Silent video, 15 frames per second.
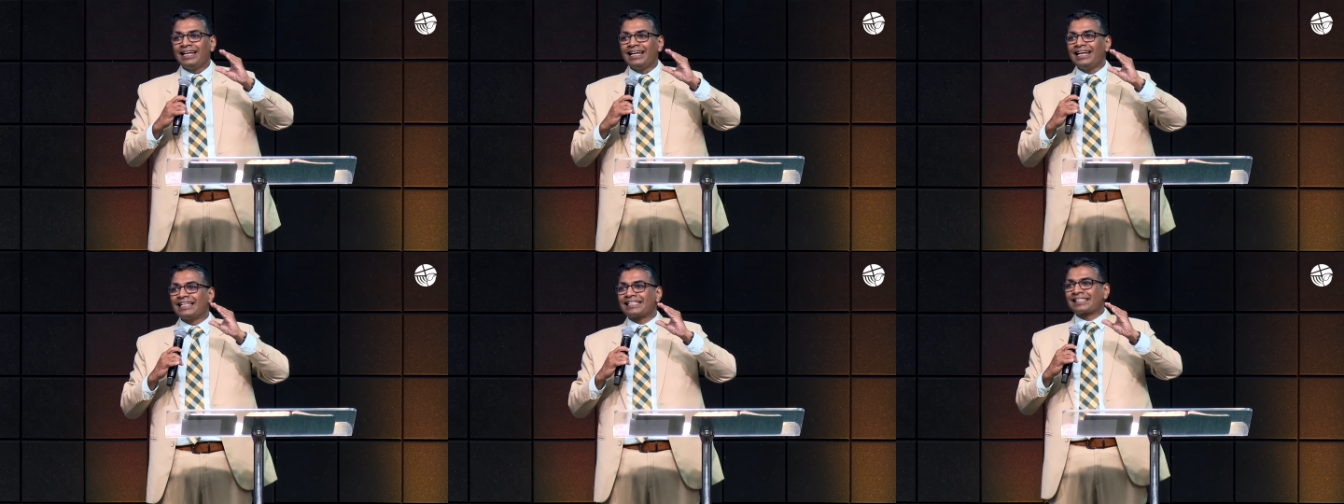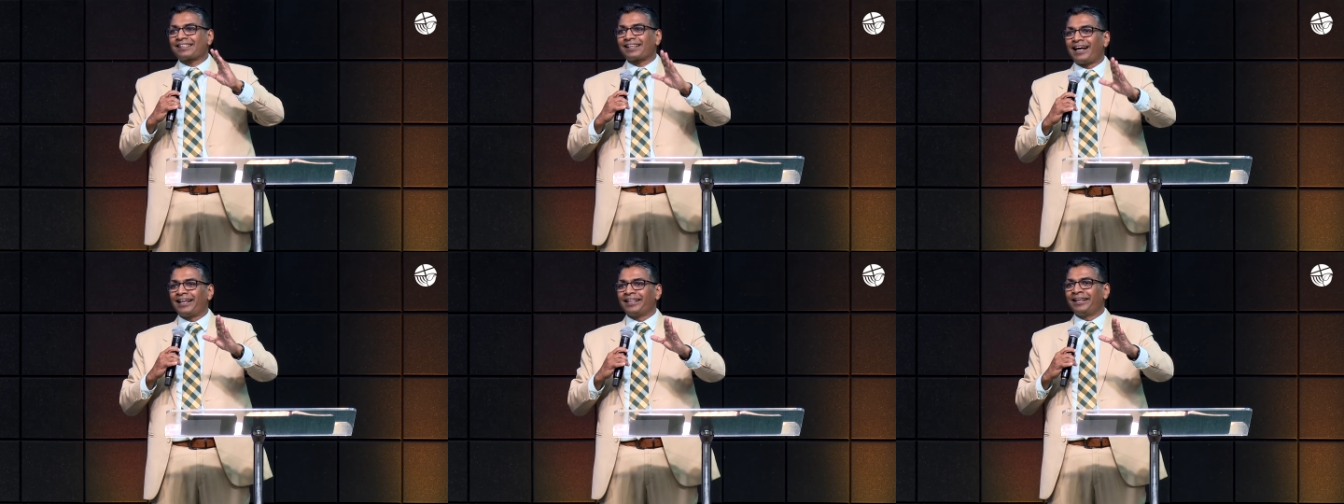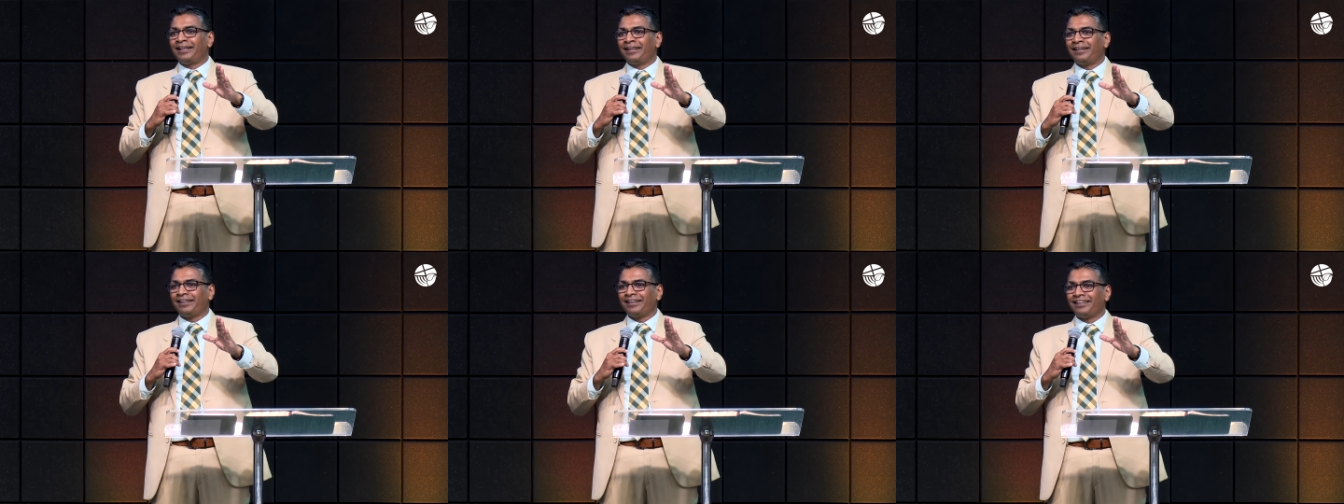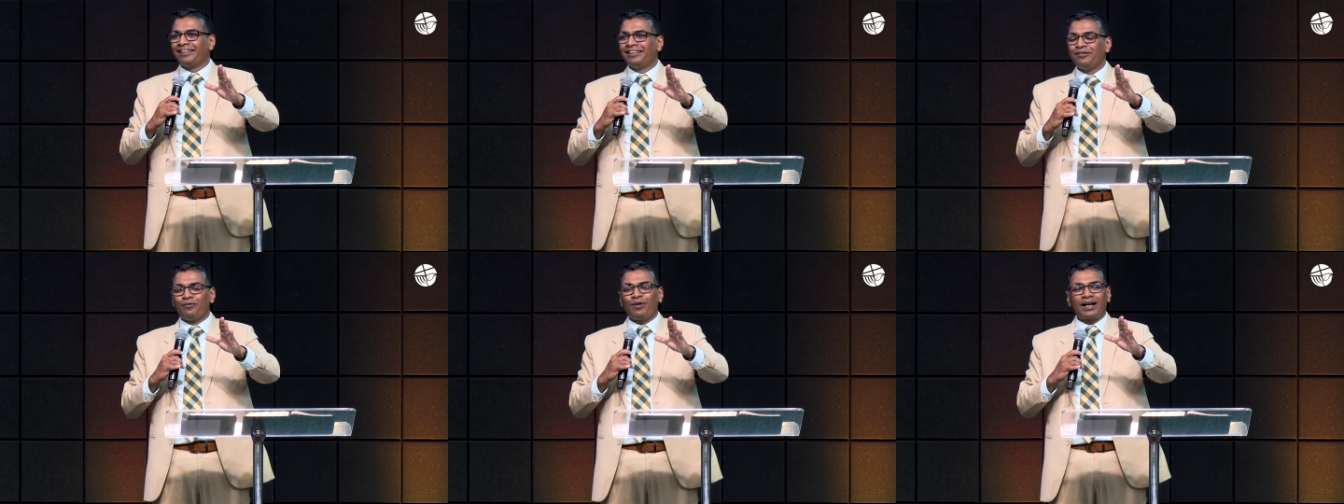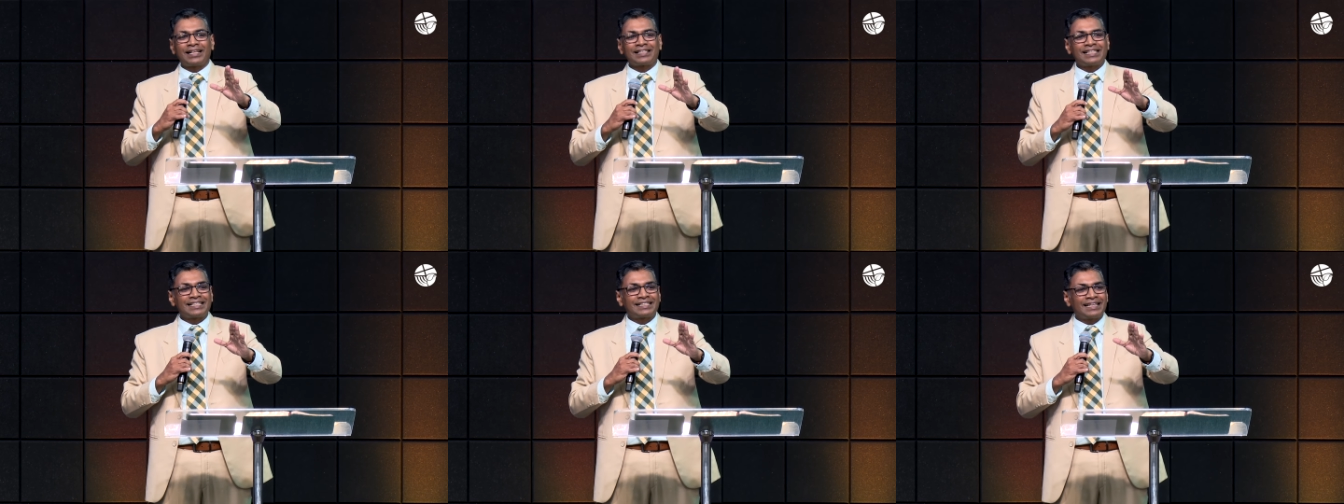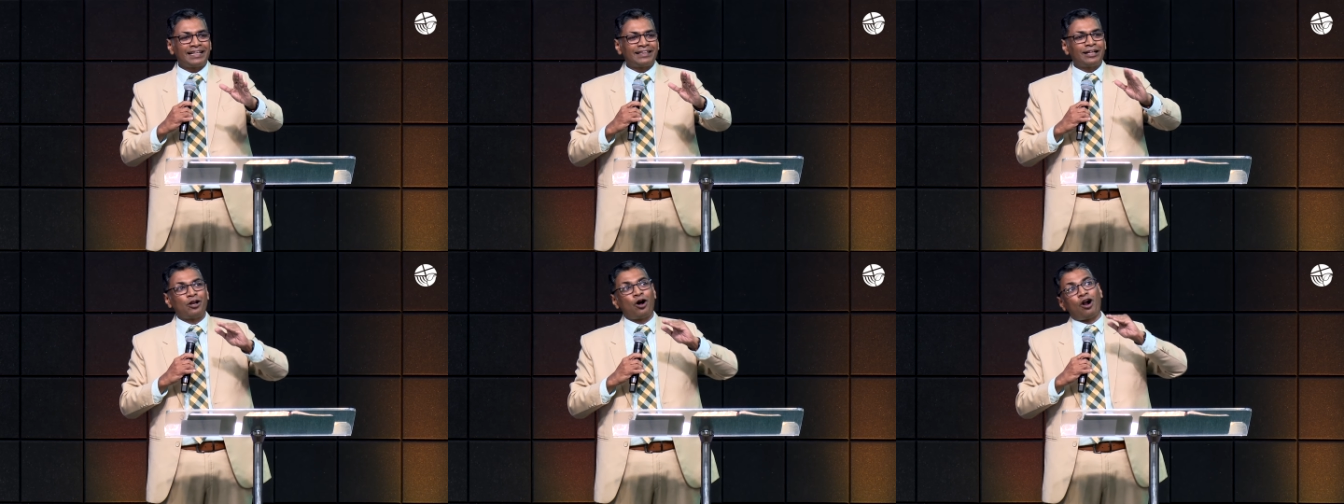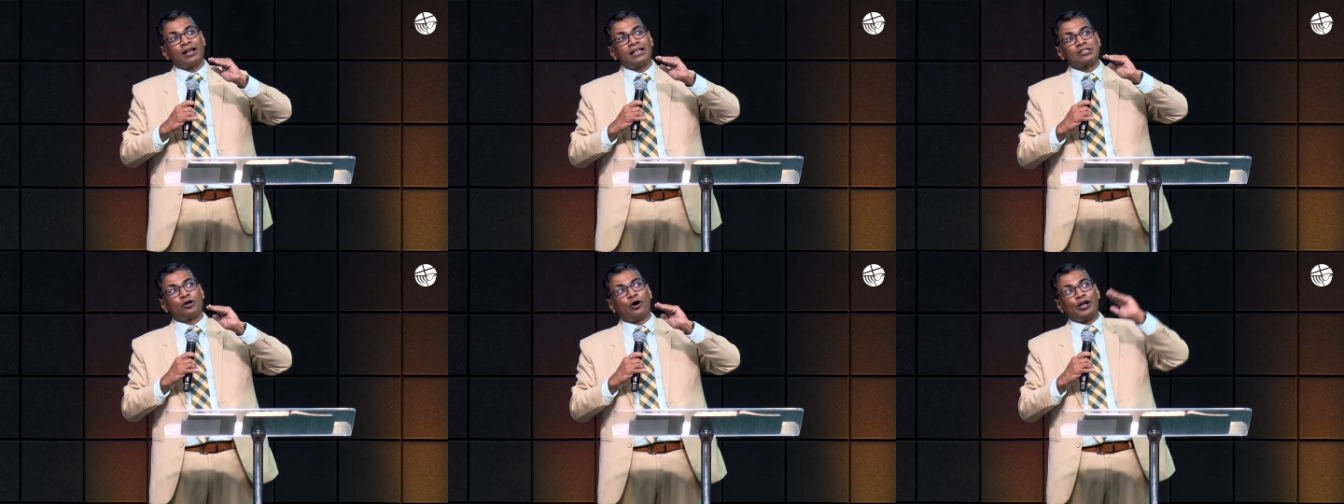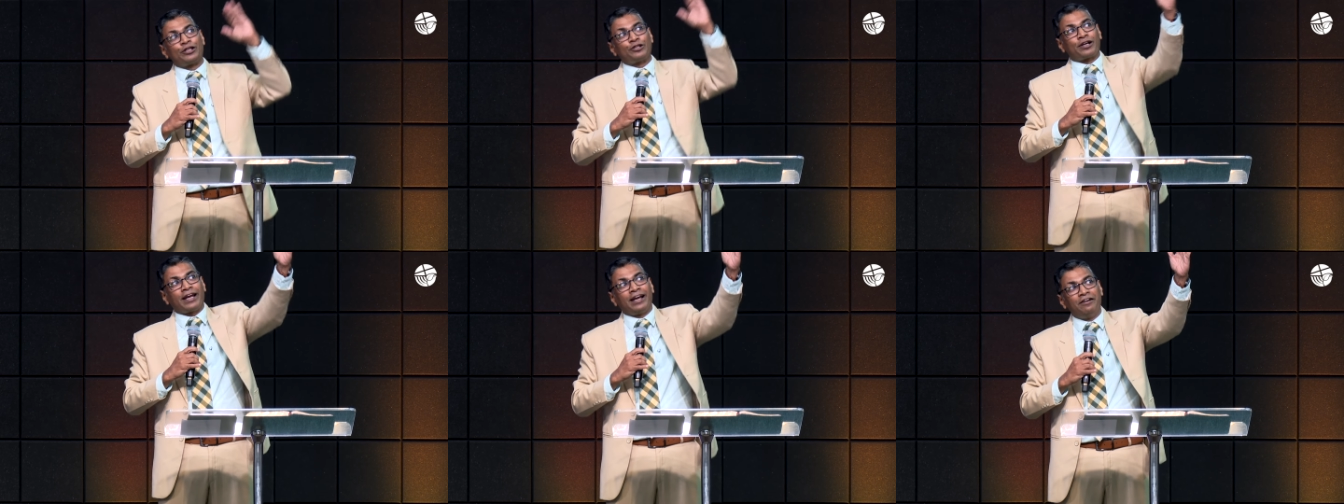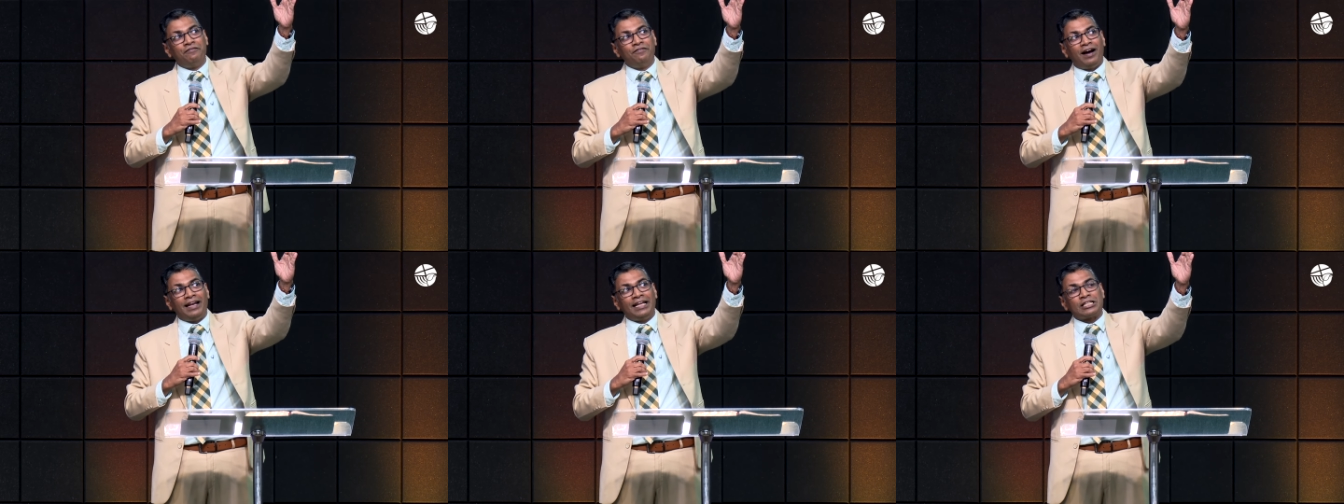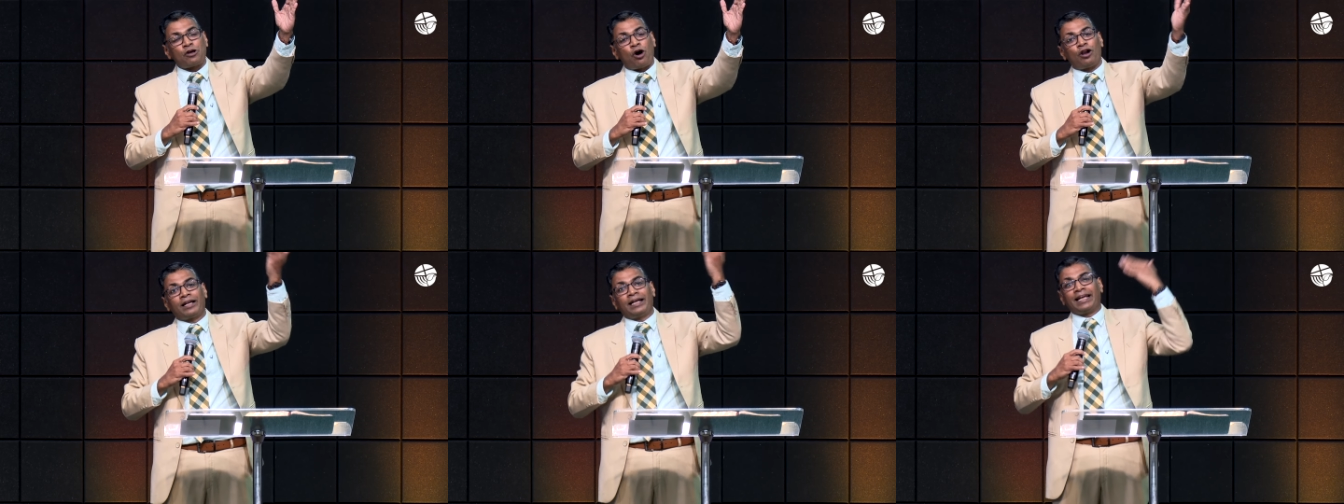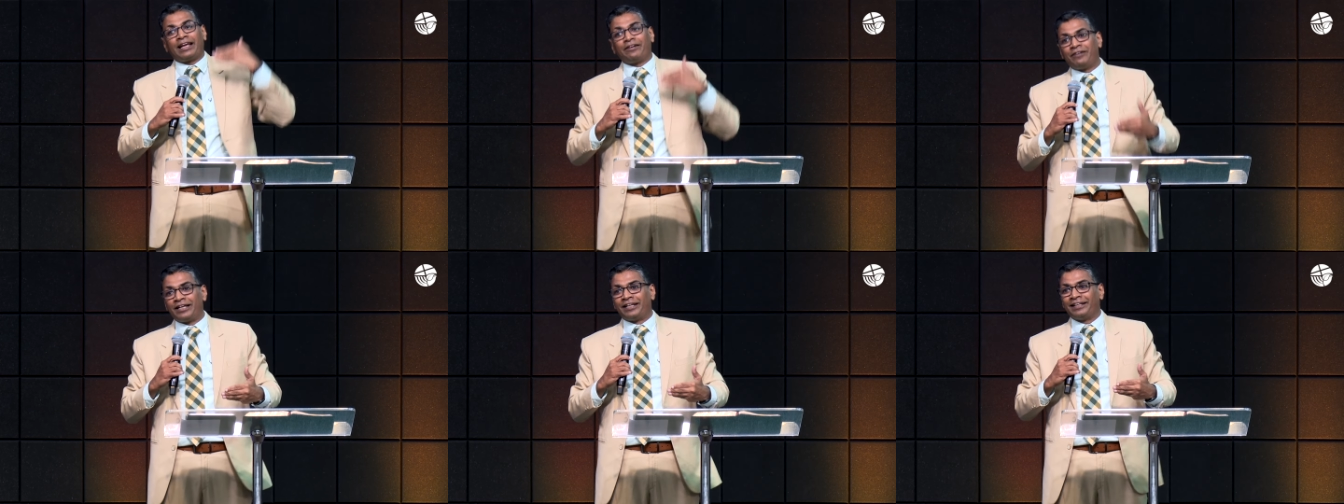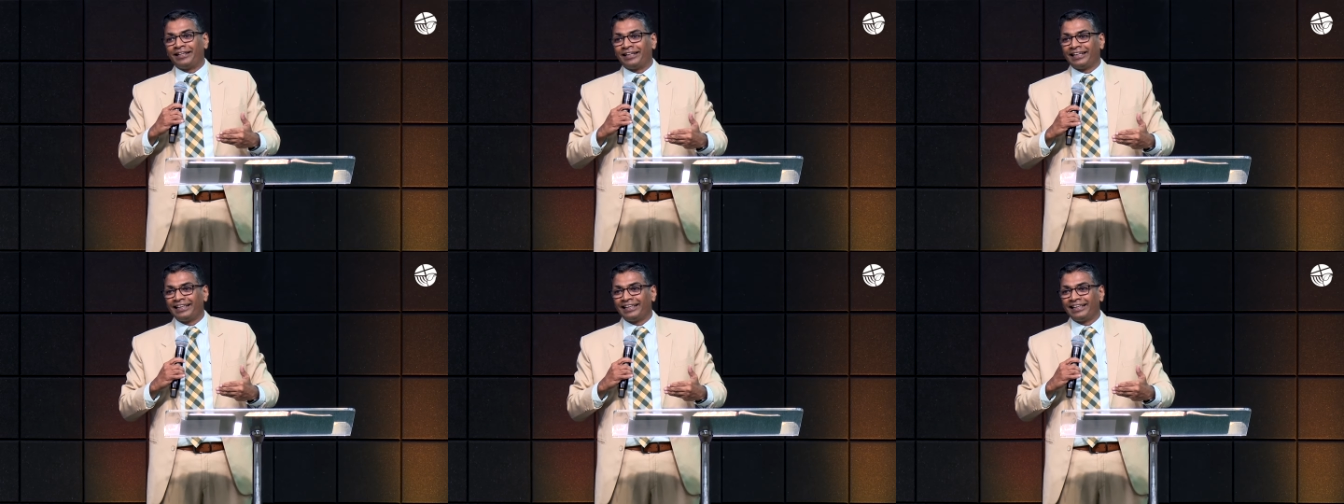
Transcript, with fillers: Israel. What does he say? The Lord is going to give, and He's already given.